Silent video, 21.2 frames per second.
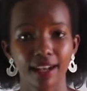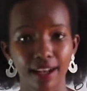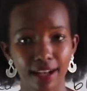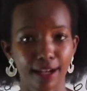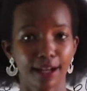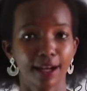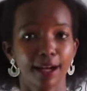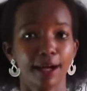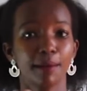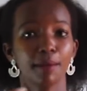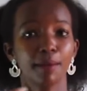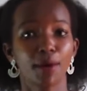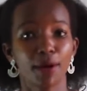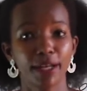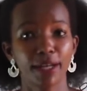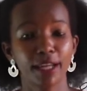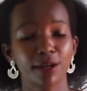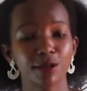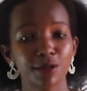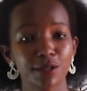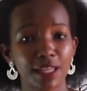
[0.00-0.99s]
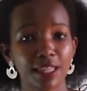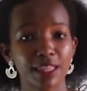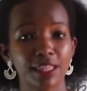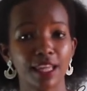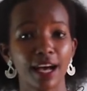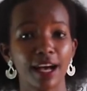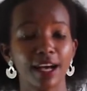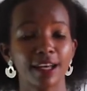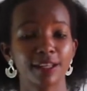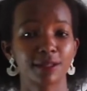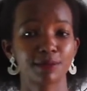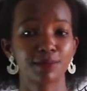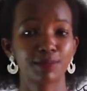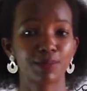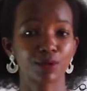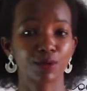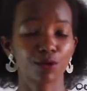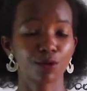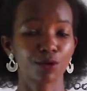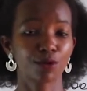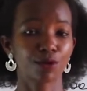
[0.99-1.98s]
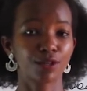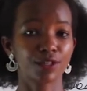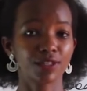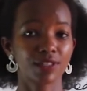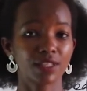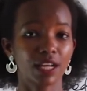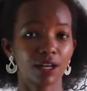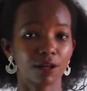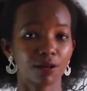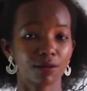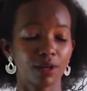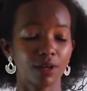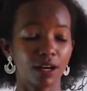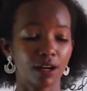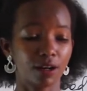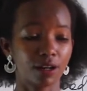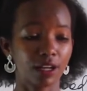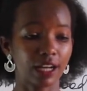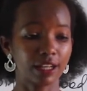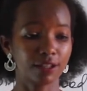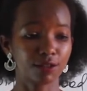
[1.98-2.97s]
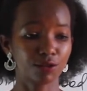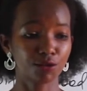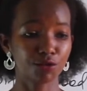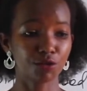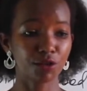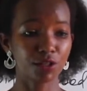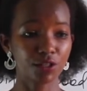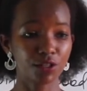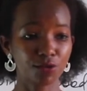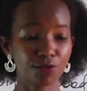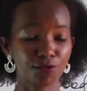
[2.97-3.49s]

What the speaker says: carbon dioxide that has crossed